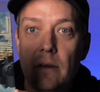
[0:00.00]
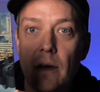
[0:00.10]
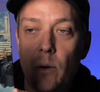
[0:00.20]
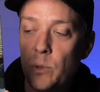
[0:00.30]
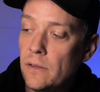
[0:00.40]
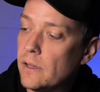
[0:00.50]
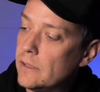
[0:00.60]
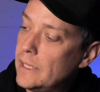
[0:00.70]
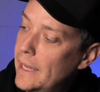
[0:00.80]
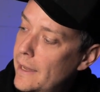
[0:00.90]
up in the
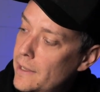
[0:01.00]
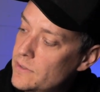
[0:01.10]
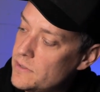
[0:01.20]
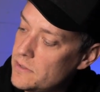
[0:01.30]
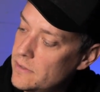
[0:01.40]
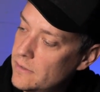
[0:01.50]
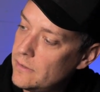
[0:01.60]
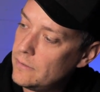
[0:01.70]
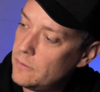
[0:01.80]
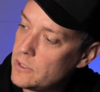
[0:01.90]
clouds,
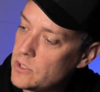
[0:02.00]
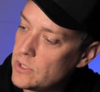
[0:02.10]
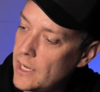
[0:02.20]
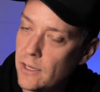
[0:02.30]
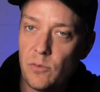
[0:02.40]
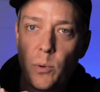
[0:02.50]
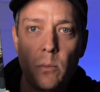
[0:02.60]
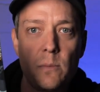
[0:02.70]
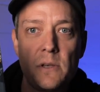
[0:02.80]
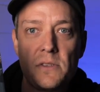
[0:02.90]
which you've
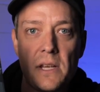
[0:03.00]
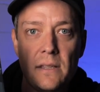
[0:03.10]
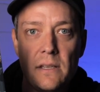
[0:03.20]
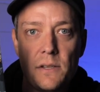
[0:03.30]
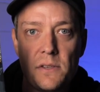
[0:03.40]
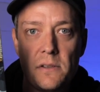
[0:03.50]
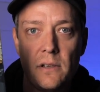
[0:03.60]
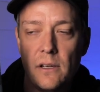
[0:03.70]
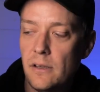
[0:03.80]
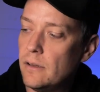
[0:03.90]
probably seen this
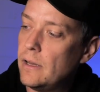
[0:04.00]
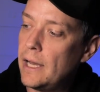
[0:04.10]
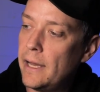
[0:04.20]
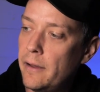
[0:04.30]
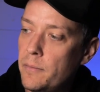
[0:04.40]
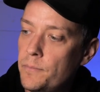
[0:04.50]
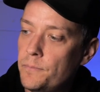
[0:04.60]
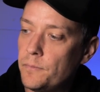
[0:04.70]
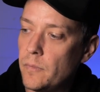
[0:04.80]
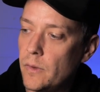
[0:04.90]

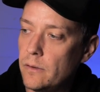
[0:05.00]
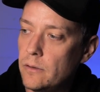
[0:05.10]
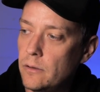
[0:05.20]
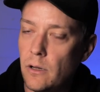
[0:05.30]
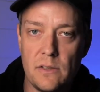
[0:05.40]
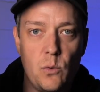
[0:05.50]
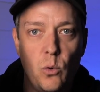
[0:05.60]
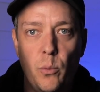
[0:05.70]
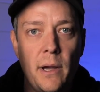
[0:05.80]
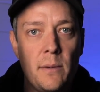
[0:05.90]
as a
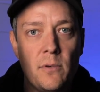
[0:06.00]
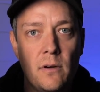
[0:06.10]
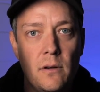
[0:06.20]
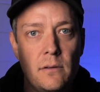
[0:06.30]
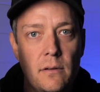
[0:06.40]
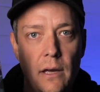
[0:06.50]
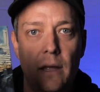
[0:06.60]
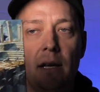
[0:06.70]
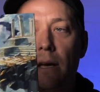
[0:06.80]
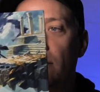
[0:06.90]
wallpaper and
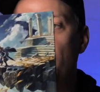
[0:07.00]
in other